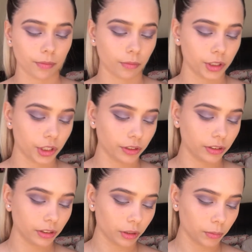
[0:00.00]
with
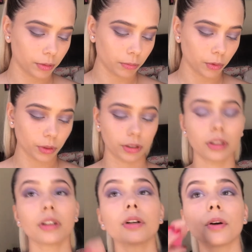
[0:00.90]
just a little bit more
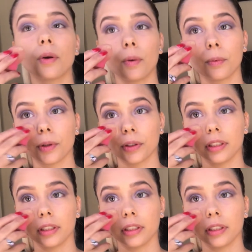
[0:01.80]
over